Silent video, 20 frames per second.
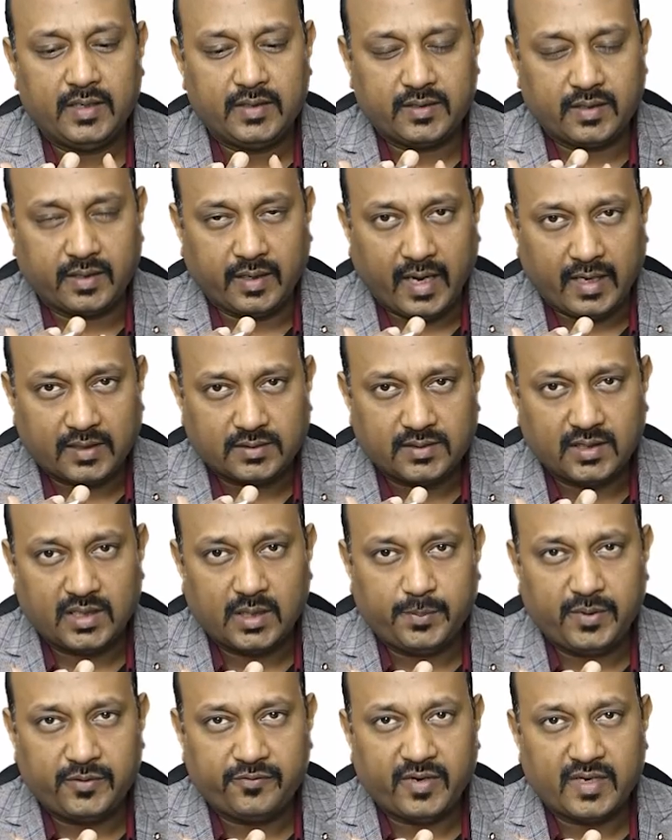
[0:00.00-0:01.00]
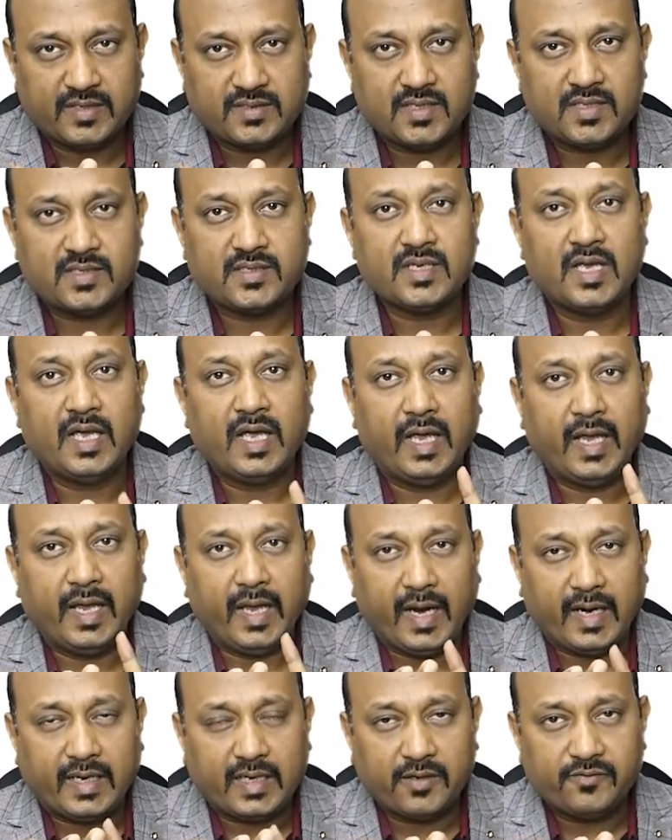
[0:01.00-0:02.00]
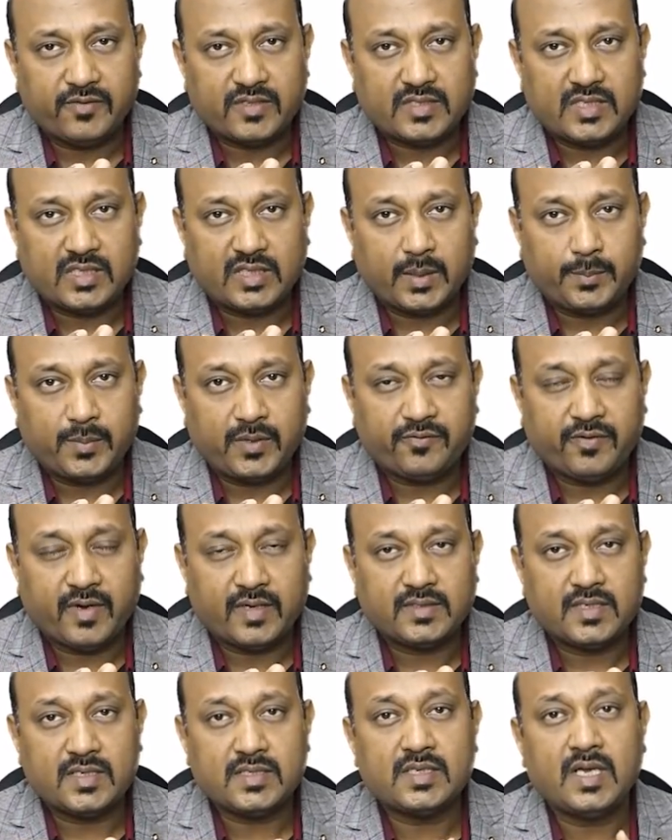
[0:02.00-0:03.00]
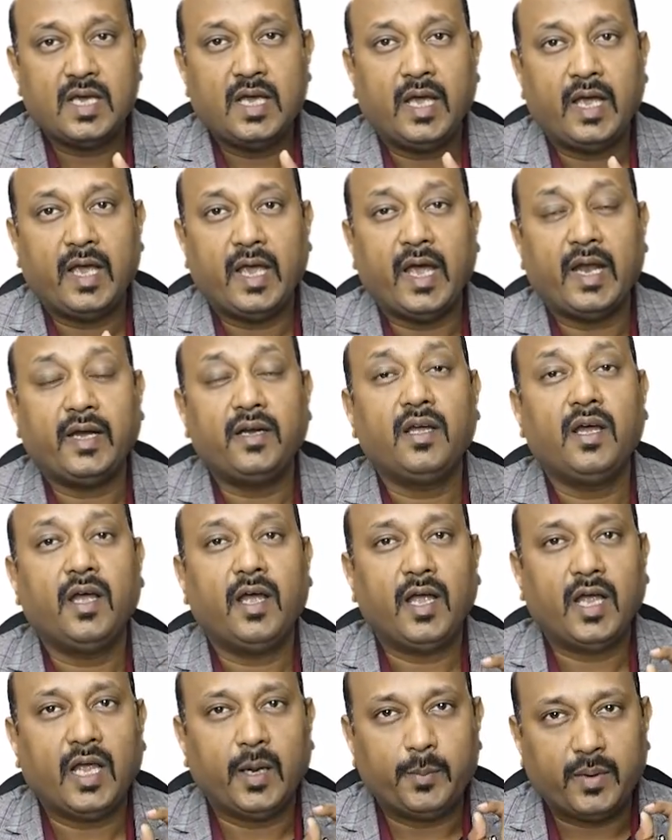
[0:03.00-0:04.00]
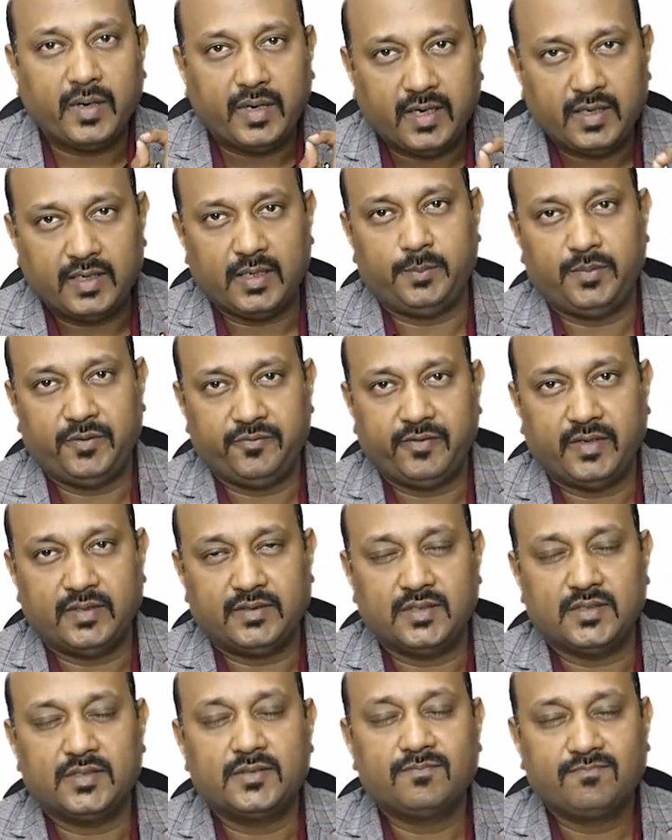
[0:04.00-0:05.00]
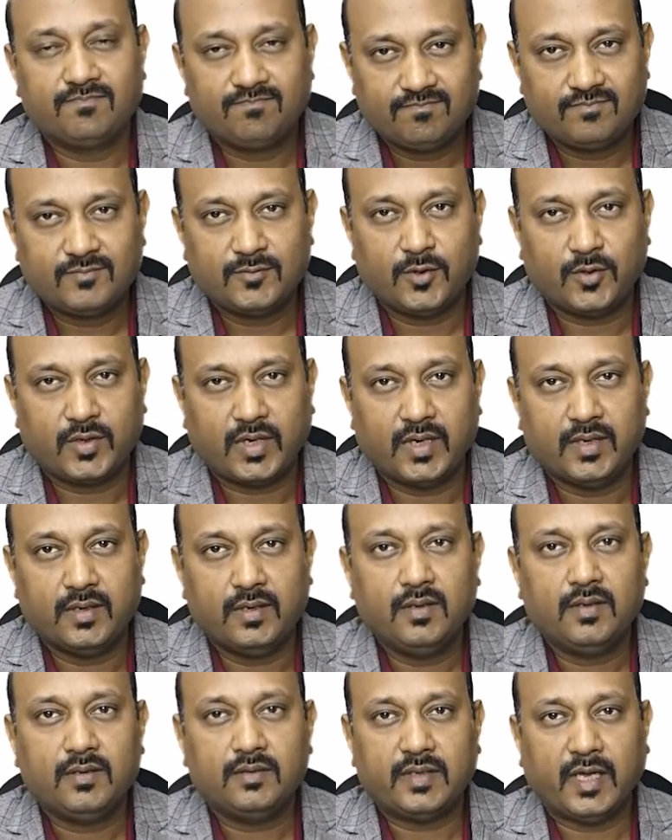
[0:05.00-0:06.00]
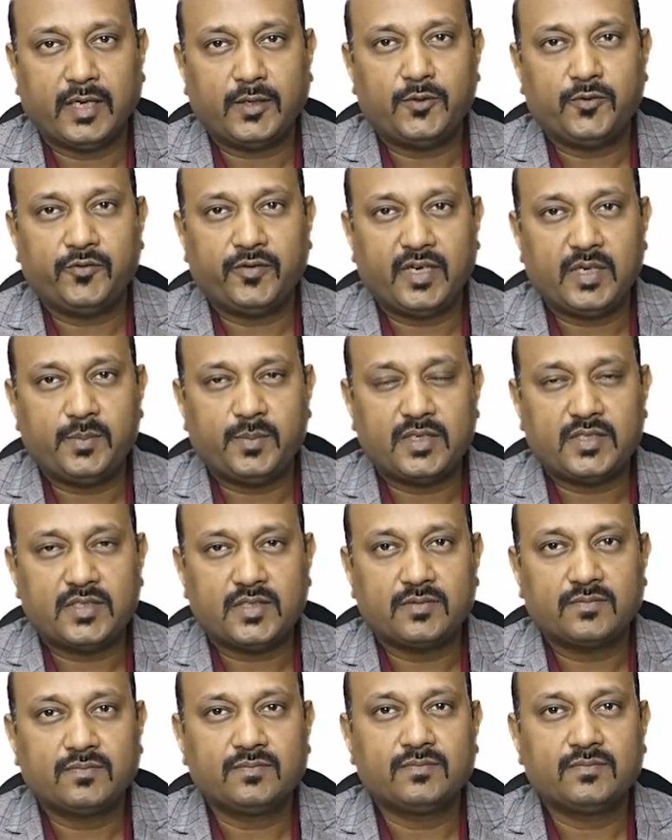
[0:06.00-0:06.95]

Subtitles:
traction epiphysis, atavistic epiphysis, and aberrant epiphysis. Okay, thank you very much.